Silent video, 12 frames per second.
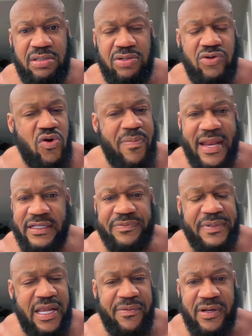Nobody's
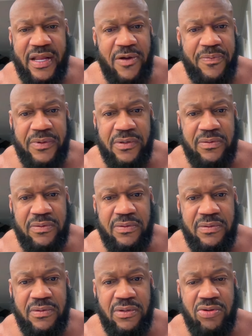been able to help you.
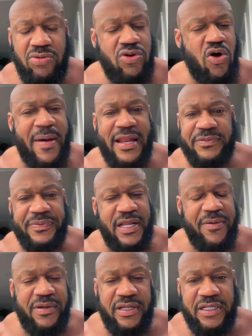Nobody's been
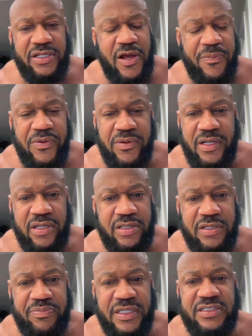able to get help you. look
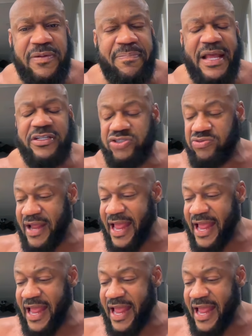the, this the best you